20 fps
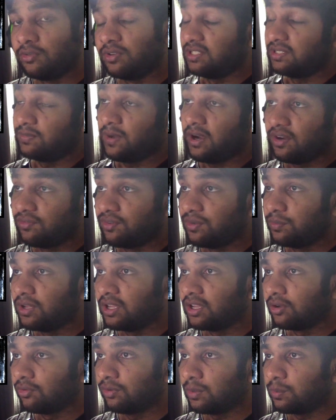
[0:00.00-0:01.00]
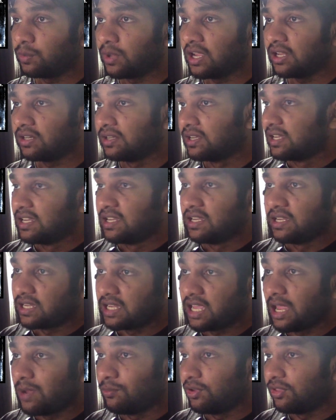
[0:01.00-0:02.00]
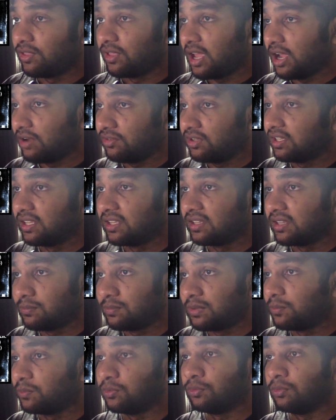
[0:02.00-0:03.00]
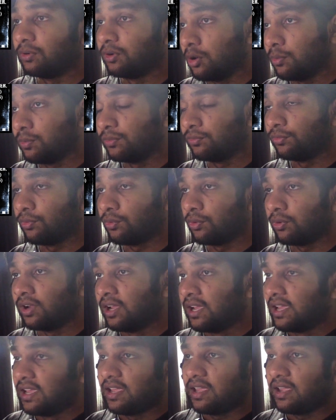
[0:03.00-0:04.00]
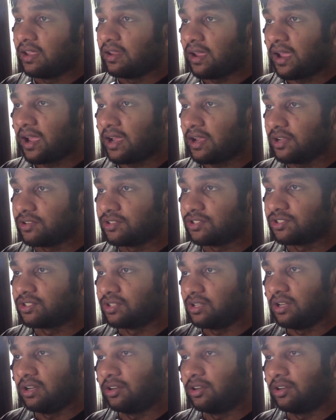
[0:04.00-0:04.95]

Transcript: In spite of it being a repaint, it came with everything that people were hoping for. It has an